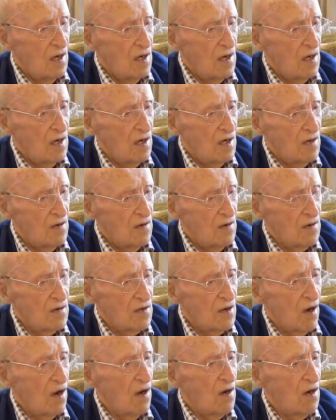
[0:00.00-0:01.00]
uh,
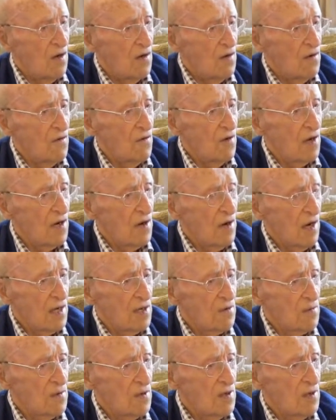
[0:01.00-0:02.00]

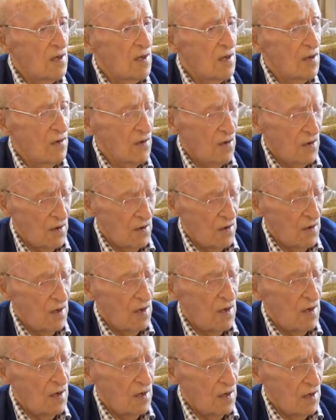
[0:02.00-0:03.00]
toilet uh,
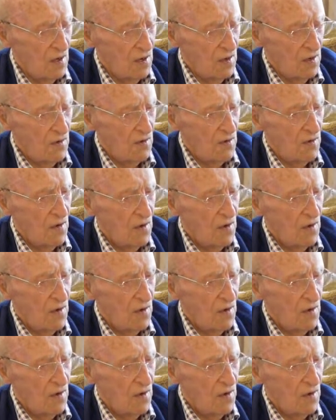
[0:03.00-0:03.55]
uh,